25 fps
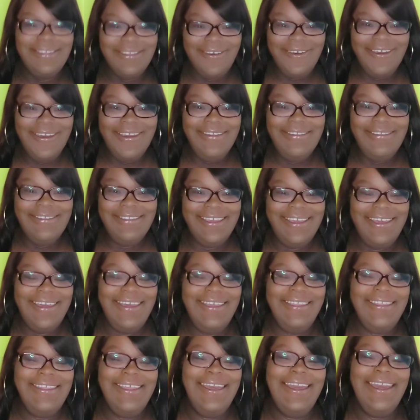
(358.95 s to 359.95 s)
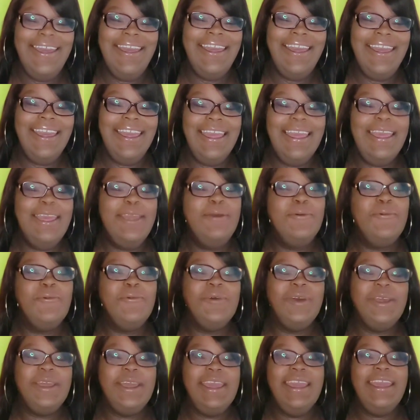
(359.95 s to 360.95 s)
So he said that he
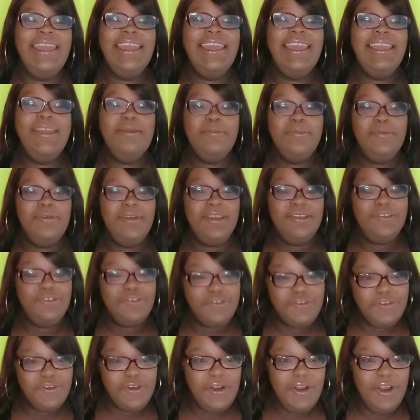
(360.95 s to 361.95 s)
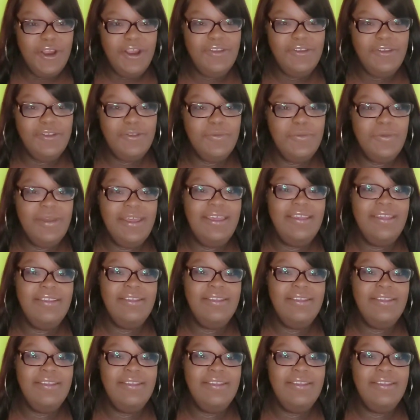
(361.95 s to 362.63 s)
went and he pressed charges when